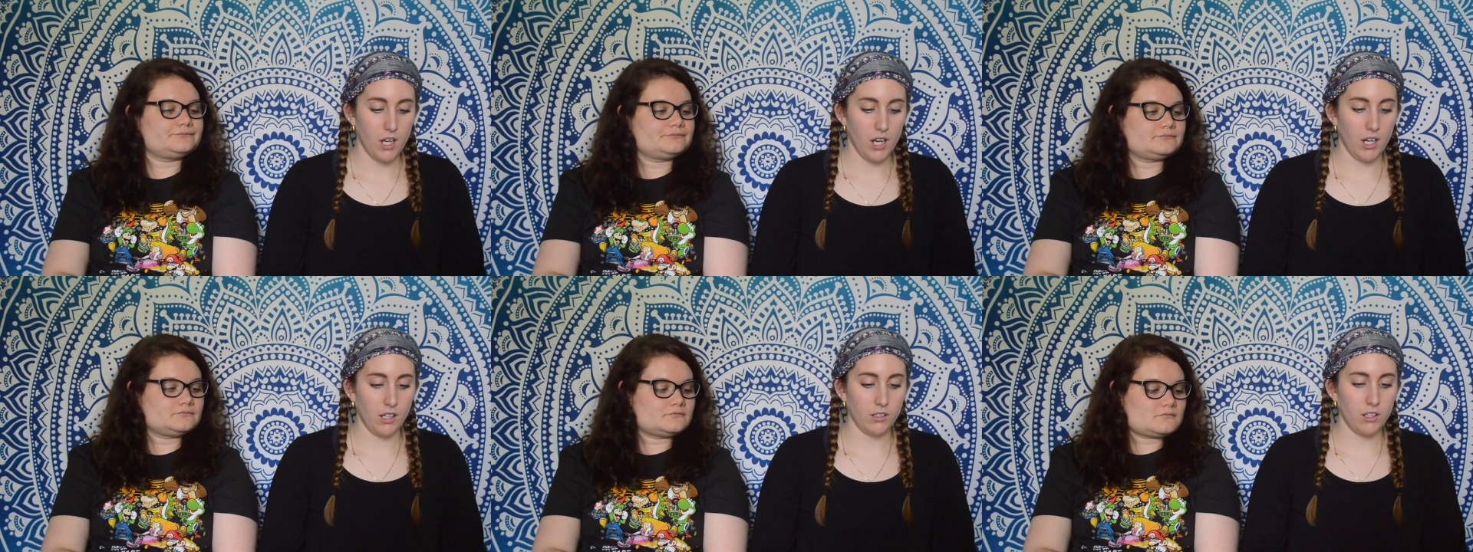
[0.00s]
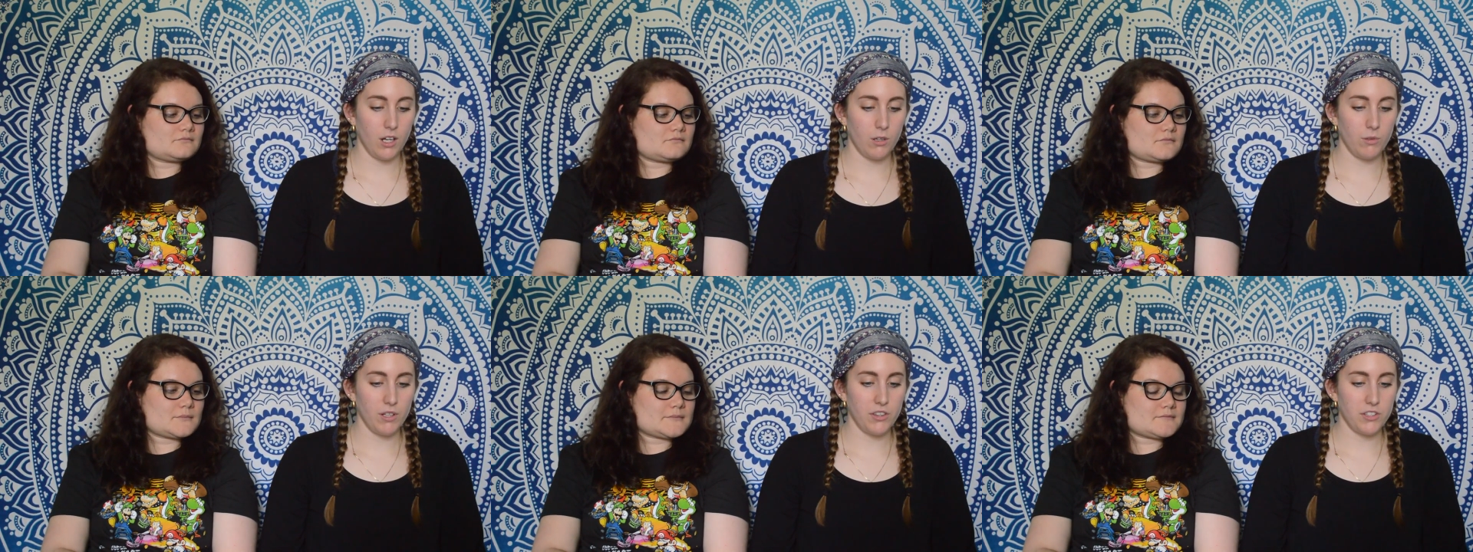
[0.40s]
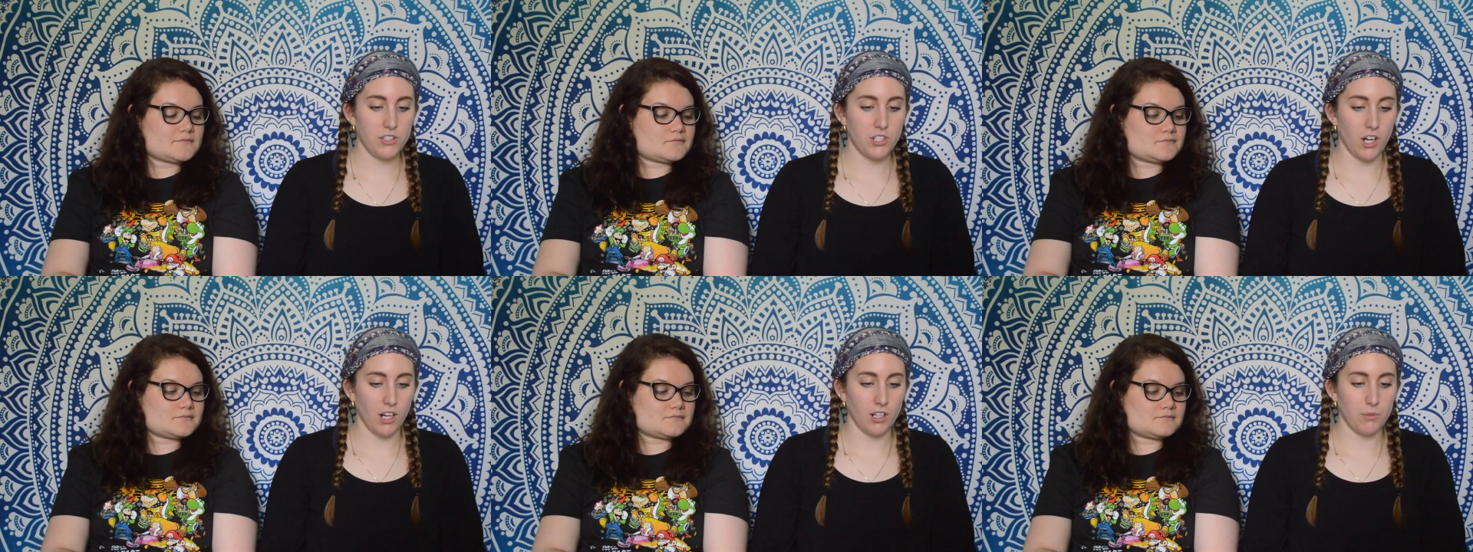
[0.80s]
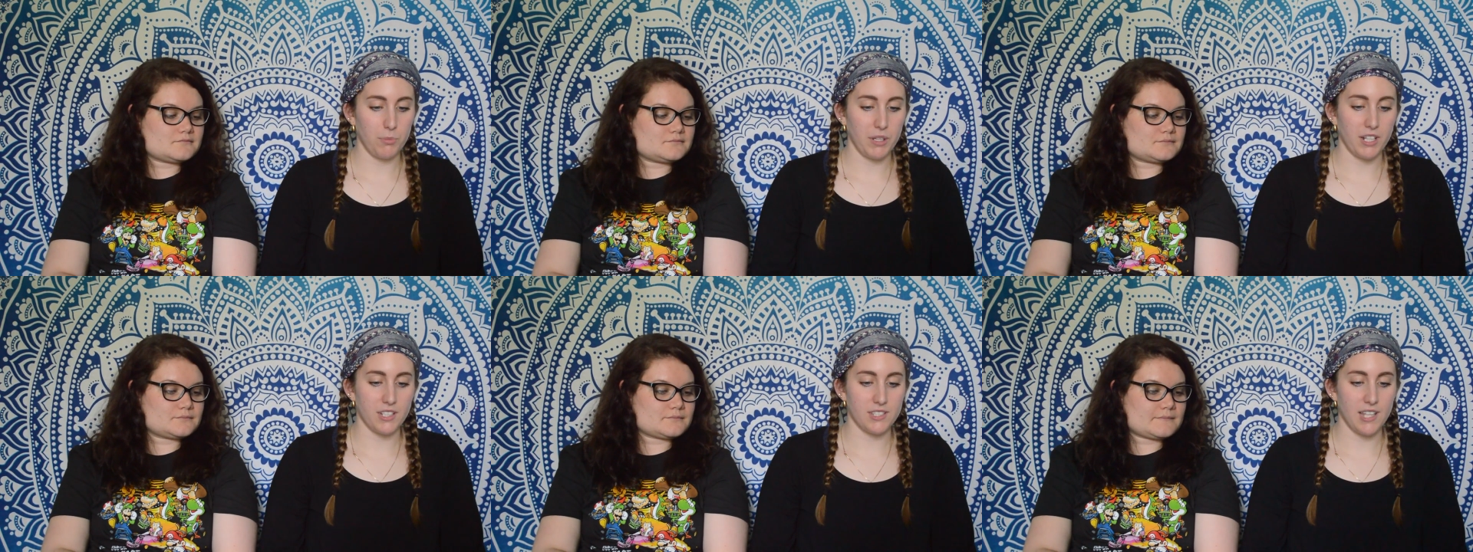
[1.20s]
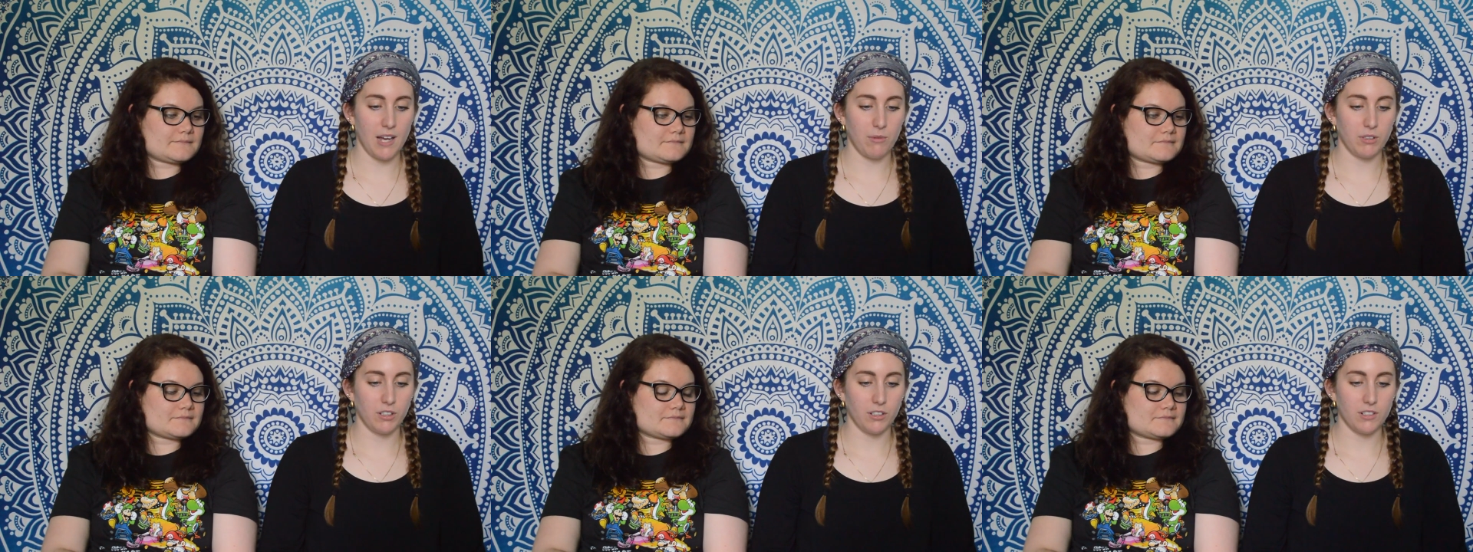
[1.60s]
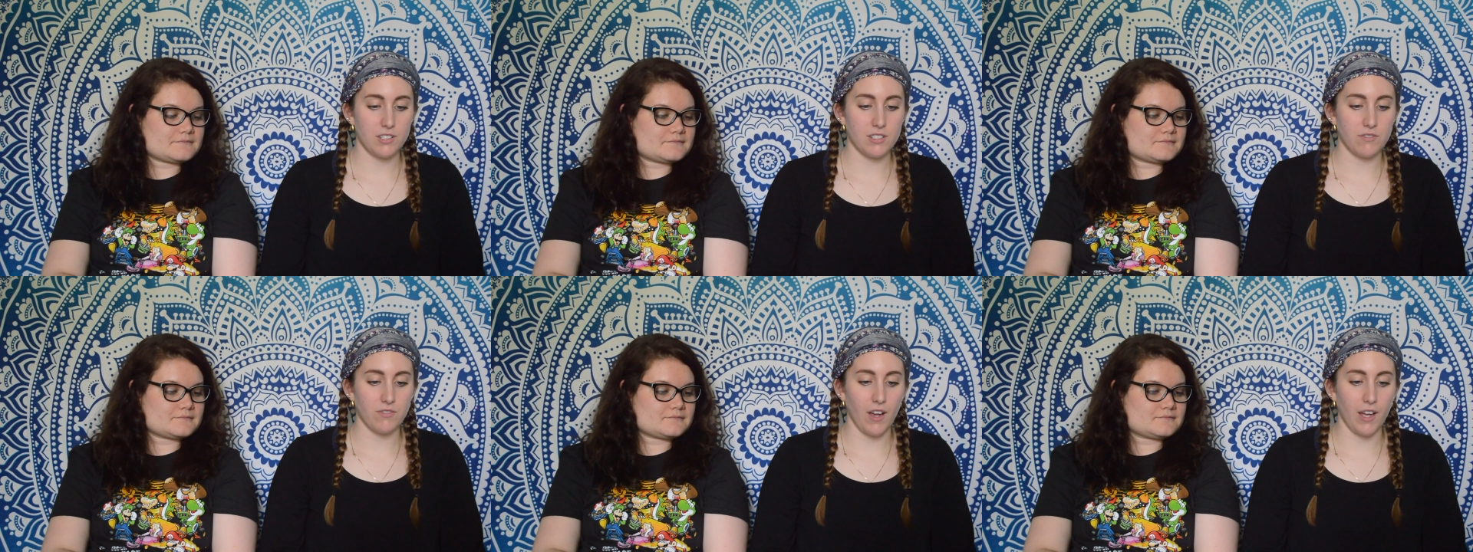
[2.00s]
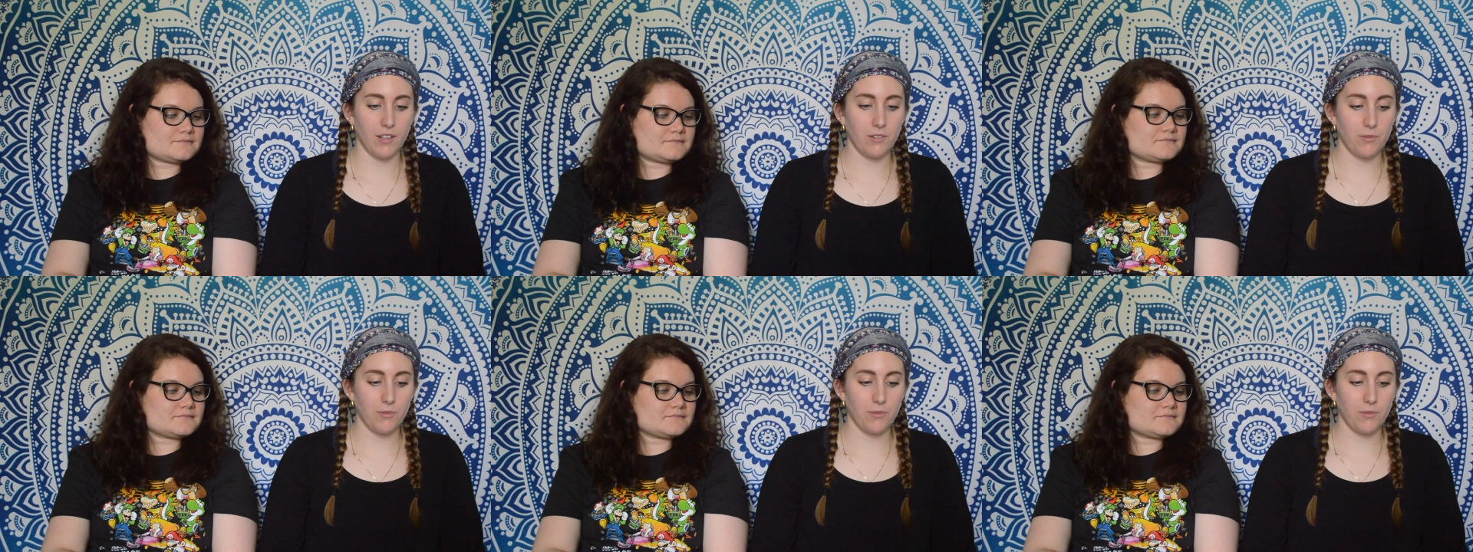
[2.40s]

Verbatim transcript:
Speaker 1: I'll go with Tarte because that one looks fun.